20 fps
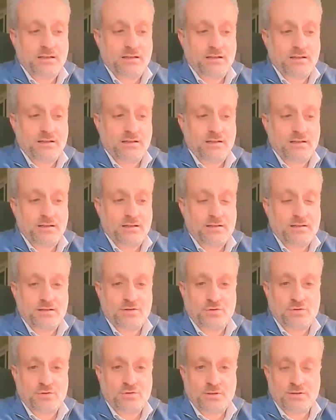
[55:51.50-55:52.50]
is
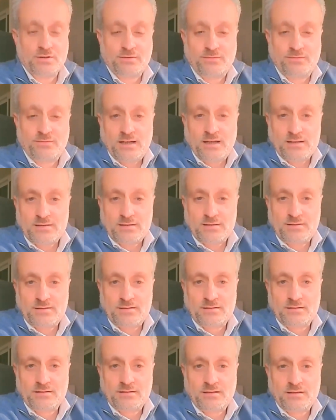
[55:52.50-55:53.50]
ignoring the
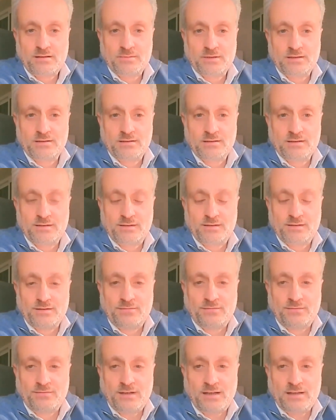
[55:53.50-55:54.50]
facts. I mean, this is
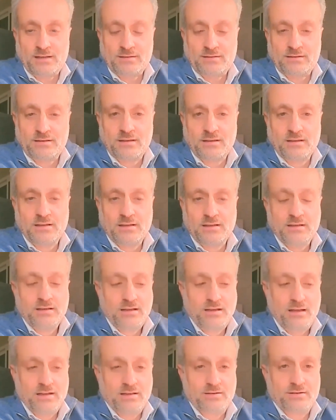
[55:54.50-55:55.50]
a fact.
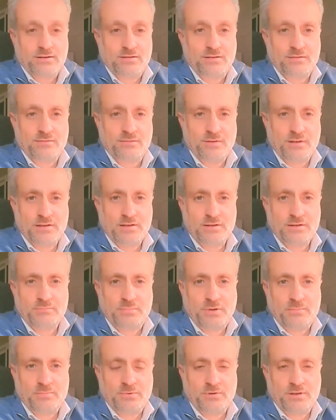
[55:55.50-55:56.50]
And the civilian
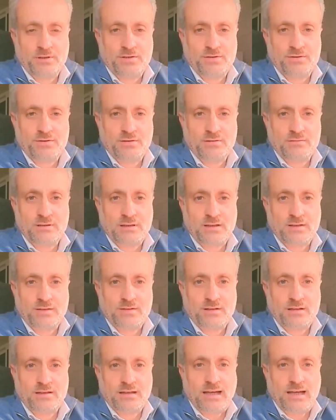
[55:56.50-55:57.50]
population in
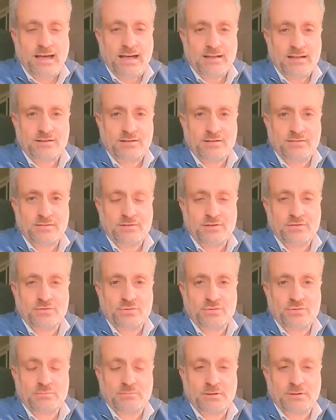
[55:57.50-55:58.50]
Gaza actively
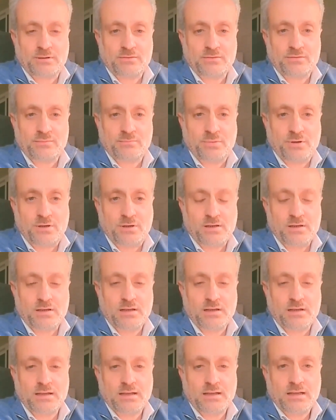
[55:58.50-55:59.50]
took
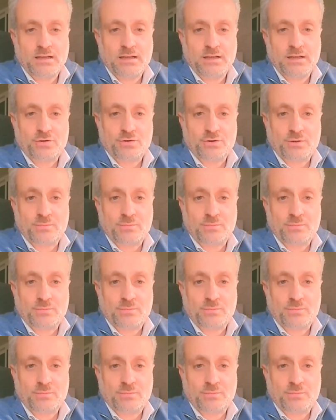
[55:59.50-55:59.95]
part in